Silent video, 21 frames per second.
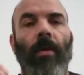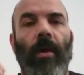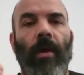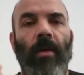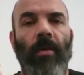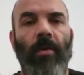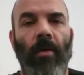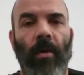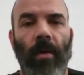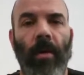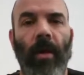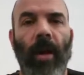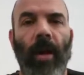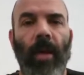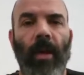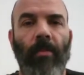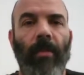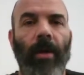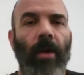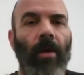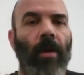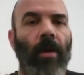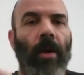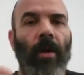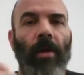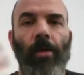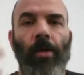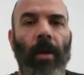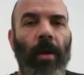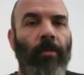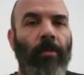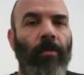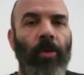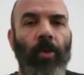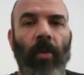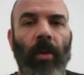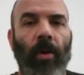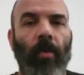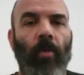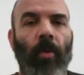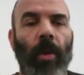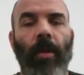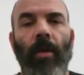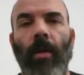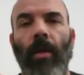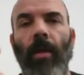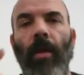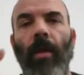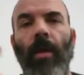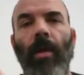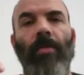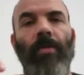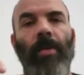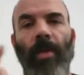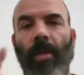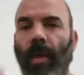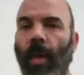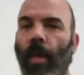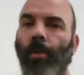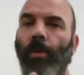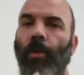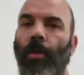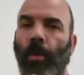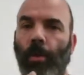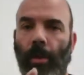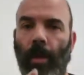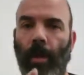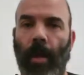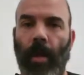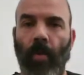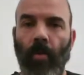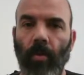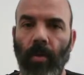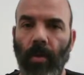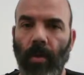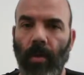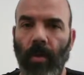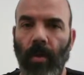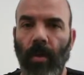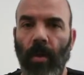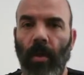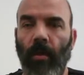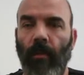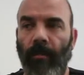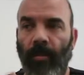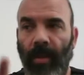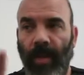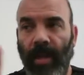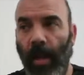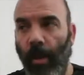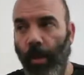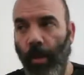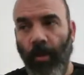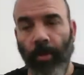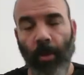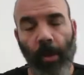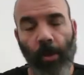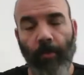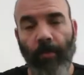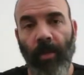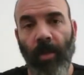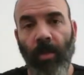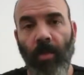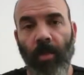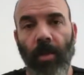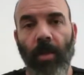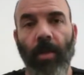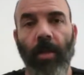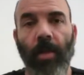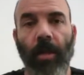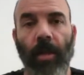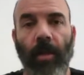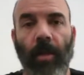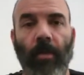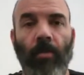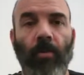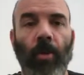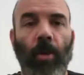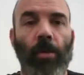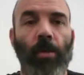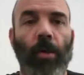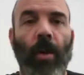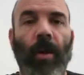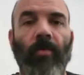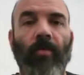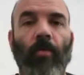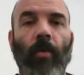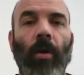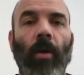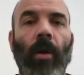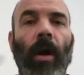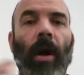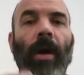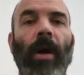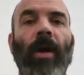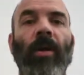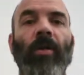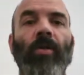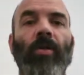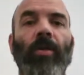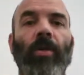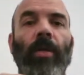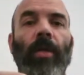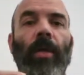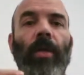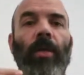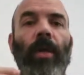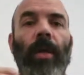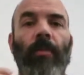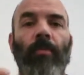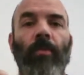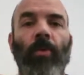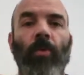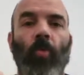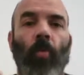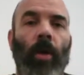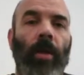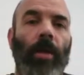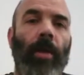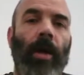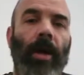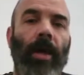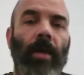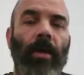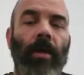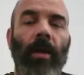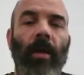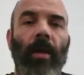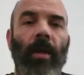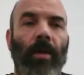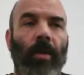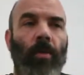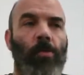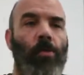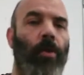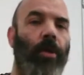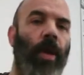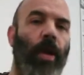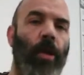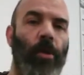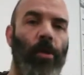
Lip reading: turn the guiding back on, start imaging right away. To test this out, to test out this feature in the imaging software, I actually imaged one night, this was last